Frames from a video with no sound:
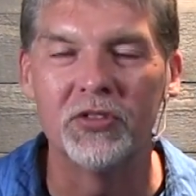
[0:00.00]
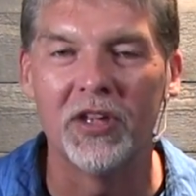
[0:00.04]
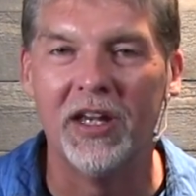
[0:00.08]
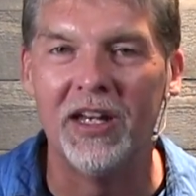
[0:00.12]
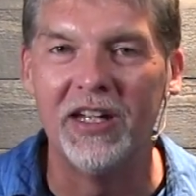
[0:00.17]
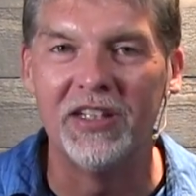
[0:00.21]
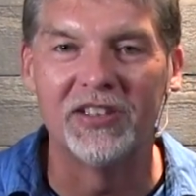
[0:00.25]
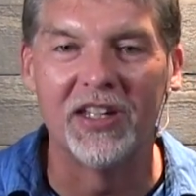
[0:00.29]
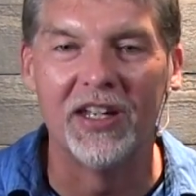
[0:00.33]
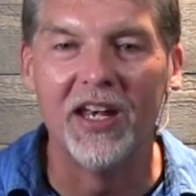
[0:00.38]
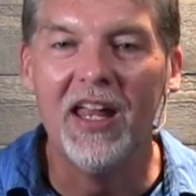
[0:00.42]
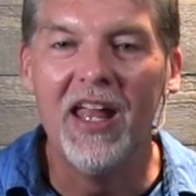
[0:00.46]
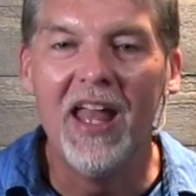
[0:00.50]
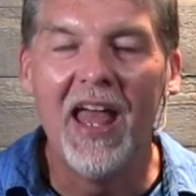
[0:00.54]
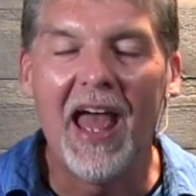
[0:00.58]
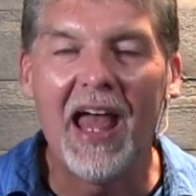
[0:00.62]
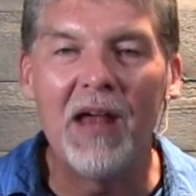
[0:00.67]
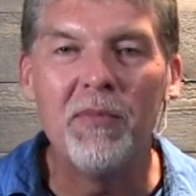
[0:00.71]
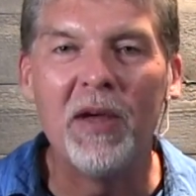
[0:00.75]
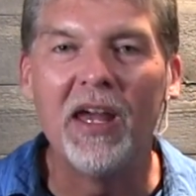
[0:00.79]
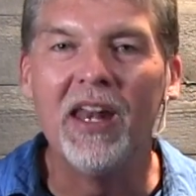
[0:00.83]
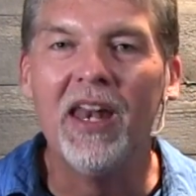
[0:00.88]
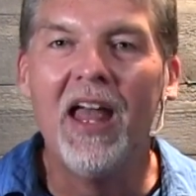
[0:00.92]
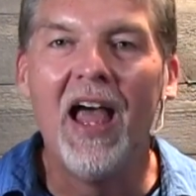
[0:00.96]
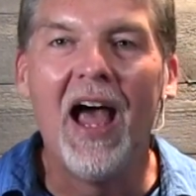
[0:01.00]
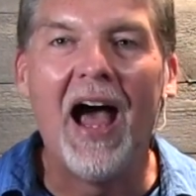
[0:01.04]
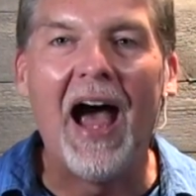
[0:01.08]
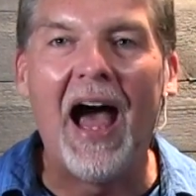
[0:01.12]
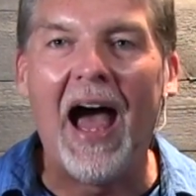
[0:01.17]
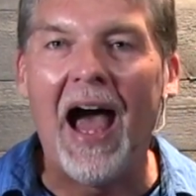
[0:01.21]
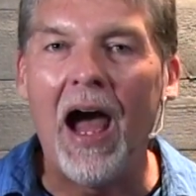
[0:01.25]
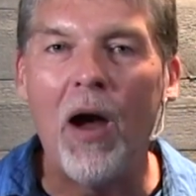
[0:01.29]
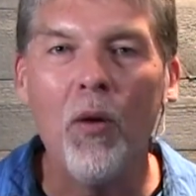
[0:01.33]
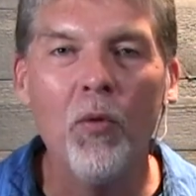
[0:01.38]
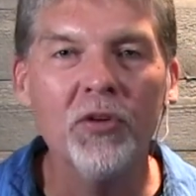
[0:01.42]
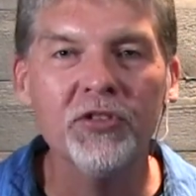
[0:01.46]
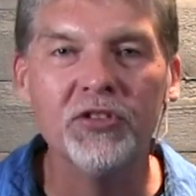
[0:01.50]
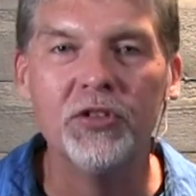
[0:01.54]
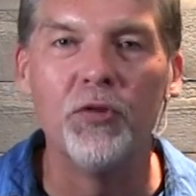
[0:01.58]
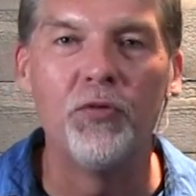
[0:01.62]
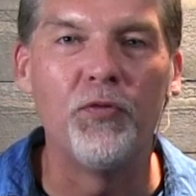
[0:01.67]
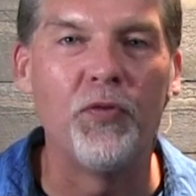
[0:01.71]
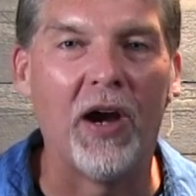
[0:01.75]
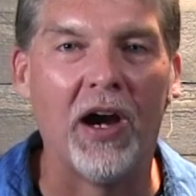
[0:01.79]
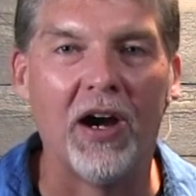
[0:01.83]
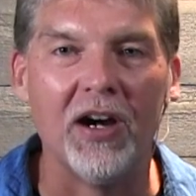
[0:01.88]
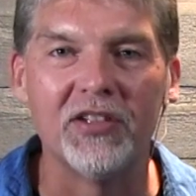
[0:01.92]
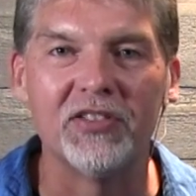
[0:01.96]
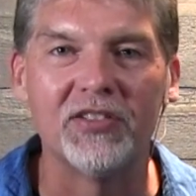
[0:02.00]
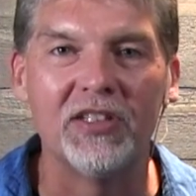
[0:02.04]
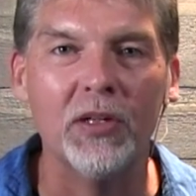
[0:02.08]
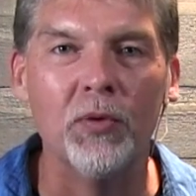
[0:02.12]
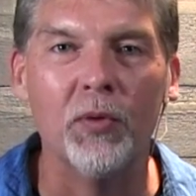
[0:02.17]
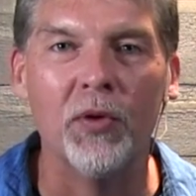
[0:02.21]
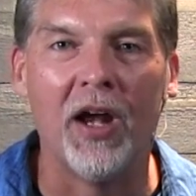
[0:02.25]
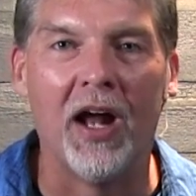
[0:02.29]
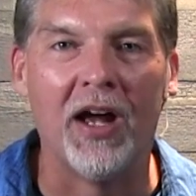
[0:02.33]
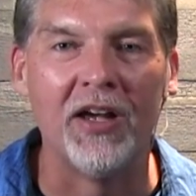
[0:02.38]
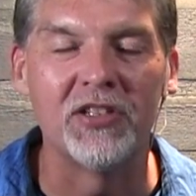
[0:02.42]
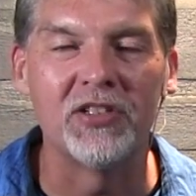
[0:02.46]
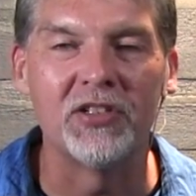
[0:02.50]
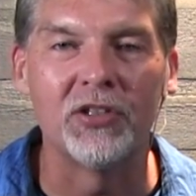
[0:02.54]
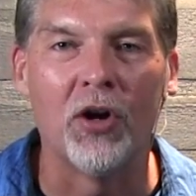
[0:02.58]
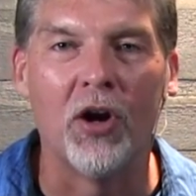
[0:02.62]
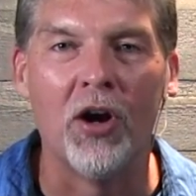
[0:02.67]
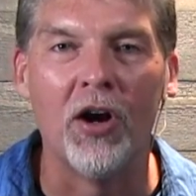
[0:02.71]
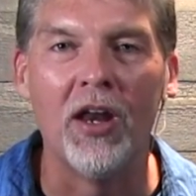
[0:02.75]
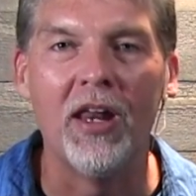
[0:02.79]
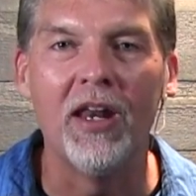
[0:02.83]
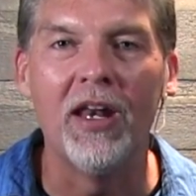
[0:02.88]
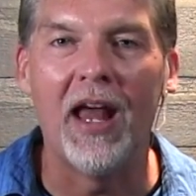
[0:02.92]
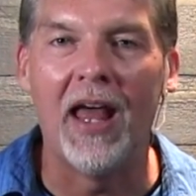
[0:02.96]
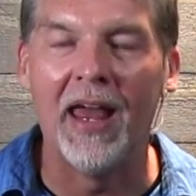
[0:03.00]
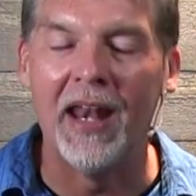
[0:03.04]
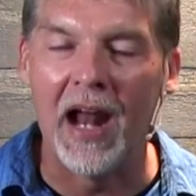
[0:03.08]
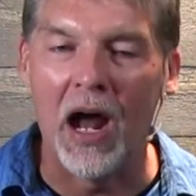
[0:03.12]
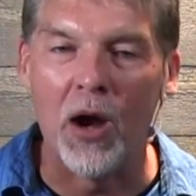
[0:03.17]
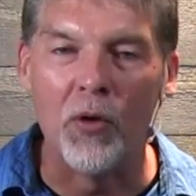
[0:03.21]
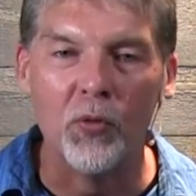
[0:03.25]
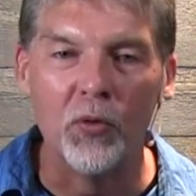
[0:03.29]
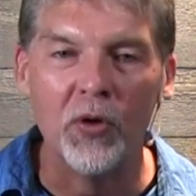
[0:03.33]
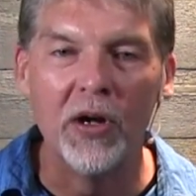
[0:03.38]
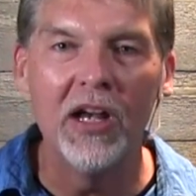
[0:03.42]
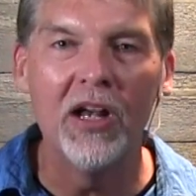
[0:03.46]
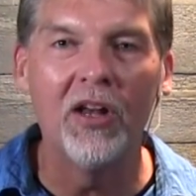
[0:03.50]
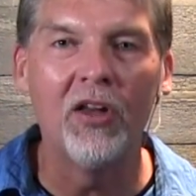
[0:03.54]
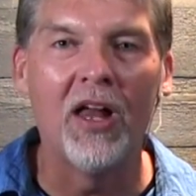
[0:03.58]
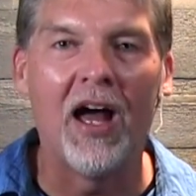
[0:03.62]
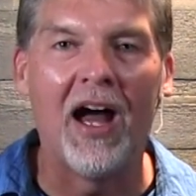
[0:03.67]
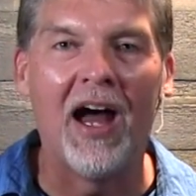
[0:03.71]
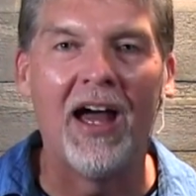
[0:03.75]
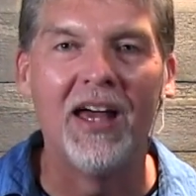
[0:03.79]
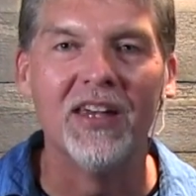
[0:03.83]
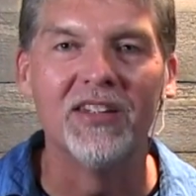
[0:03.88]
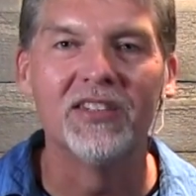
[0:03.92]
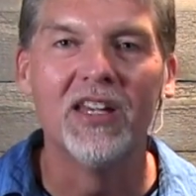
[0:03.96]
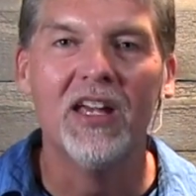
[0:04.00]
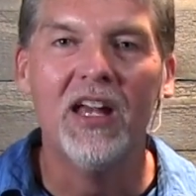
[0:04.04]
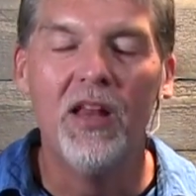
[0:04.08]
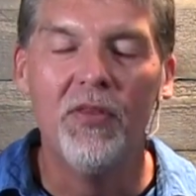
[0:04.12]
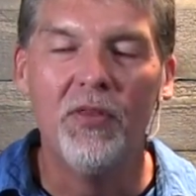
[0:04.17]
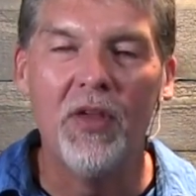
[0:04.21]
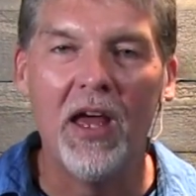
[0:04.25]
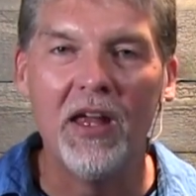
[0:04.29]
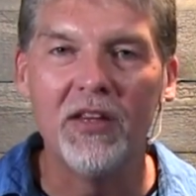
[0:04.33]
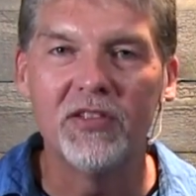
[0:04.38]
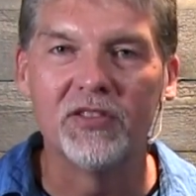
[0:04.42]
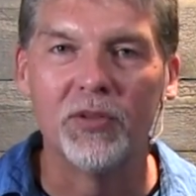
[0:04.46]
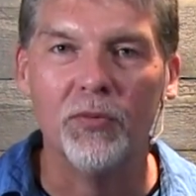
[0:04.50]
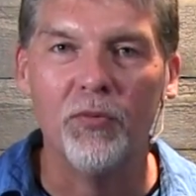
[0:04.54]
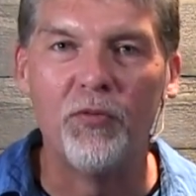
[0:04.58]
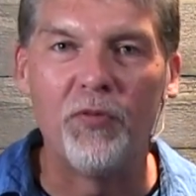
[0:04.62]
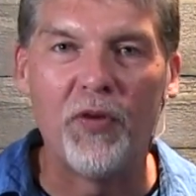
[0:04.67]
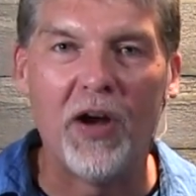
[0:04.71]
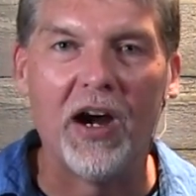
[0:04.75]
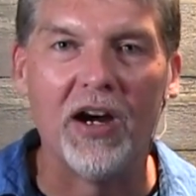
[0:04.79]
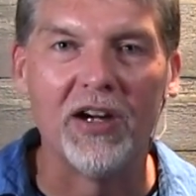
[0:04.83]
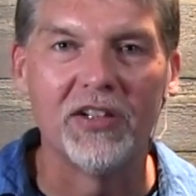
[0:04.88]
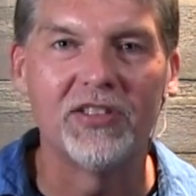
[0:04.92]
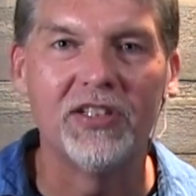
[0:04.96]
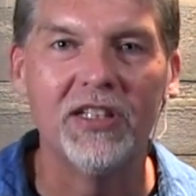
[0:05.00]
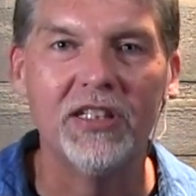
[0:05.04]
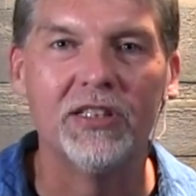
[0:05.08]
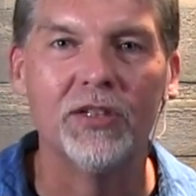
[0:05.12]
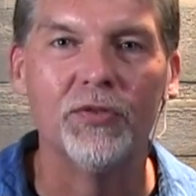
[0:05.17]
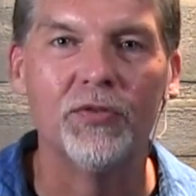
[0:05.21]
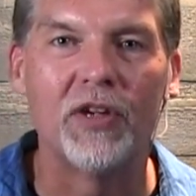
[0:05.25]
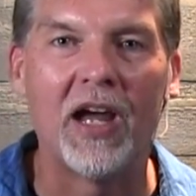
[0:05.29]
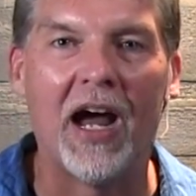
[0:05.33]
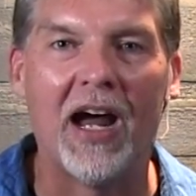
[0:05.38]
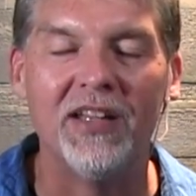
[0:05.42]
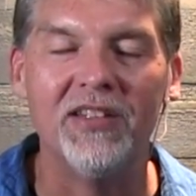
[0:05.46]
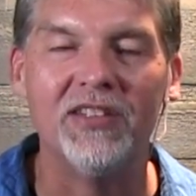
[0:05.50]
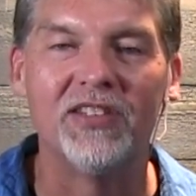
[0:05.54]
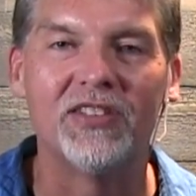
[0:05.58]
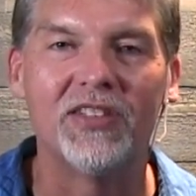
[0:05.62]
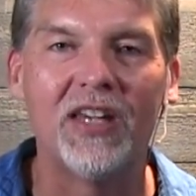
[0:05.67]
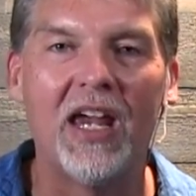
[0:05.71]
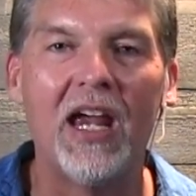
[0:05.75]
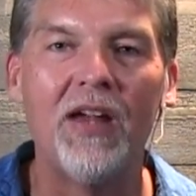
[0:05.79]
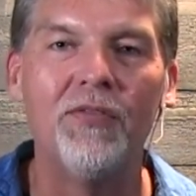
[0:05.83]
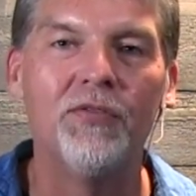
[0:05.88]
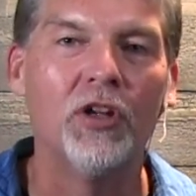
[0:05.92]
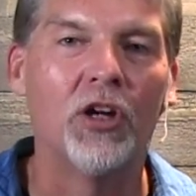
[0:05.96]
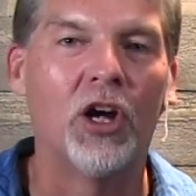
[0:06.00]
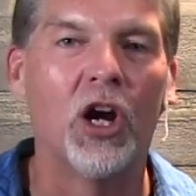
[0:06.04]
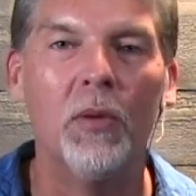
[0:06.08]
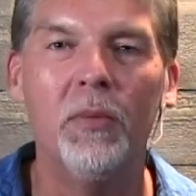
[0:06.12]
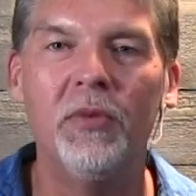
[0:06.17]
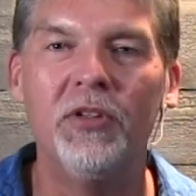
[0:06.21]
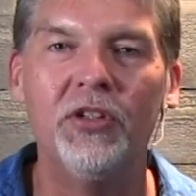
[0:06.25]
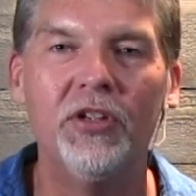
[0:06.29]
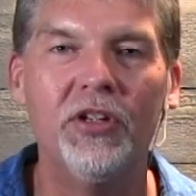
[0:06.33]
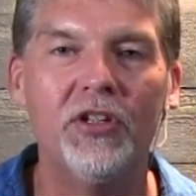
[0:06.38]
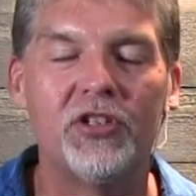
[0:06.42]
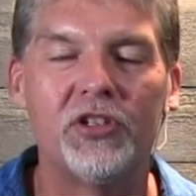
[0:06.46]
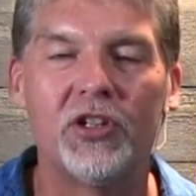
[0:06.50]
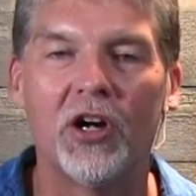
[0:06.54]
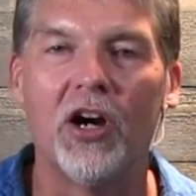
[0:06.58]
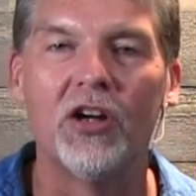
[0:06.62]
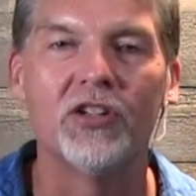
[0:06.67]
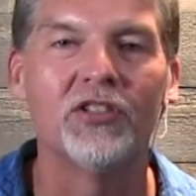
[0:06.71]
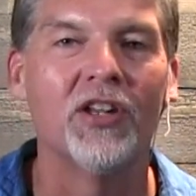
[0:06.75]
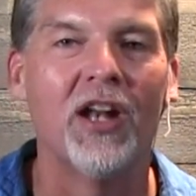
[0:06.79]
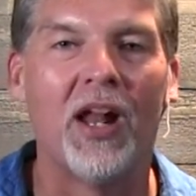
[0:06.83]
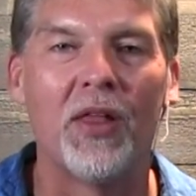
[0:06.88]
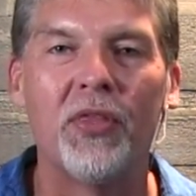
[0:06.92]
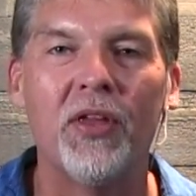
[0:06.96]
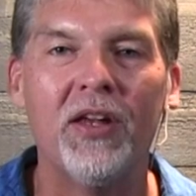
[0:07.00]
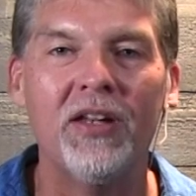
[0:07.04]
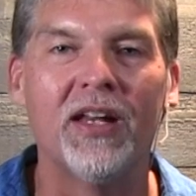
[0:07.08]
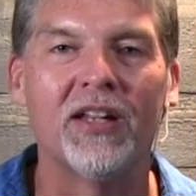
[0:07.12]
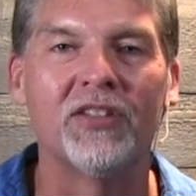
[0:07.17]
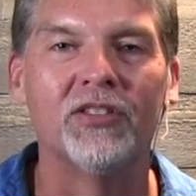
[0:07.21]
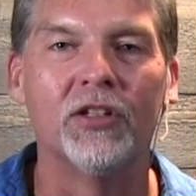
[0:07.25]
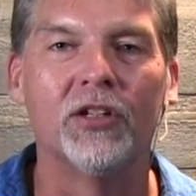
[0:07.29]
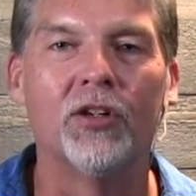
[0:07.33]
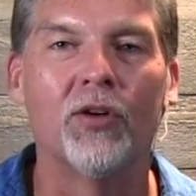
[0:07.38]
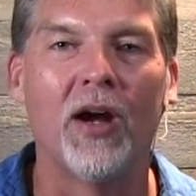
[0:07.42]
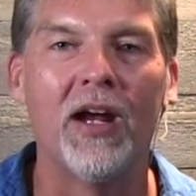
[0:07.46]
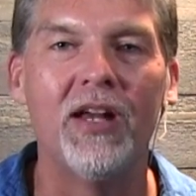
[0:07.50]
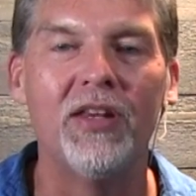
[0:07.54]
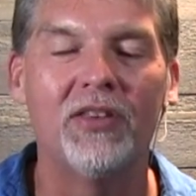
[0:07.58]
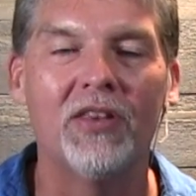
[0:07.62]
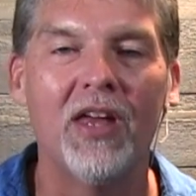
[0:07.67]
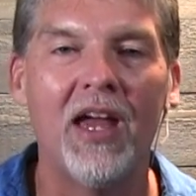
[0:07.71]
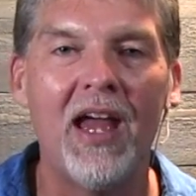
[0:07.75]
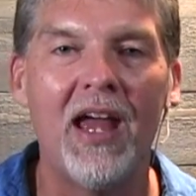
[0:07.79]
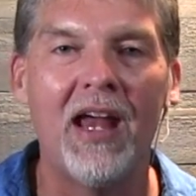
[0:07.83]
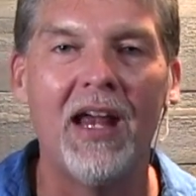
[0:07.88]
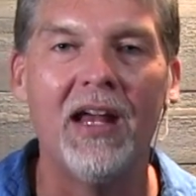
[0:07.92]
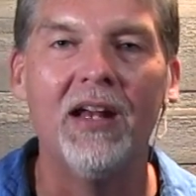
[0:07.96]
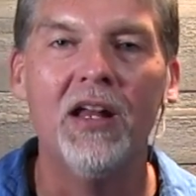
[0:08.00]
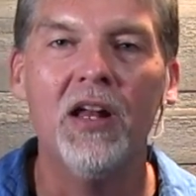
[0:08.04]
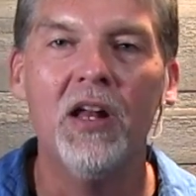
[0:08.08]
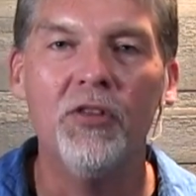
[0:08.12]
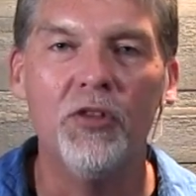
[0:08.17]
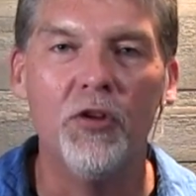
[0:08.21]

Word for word: And he said, Hey, man, I was a Pharisee when I started, and I realized that some Pharisees have gotten saved and come into the church, and I think that's a great thing.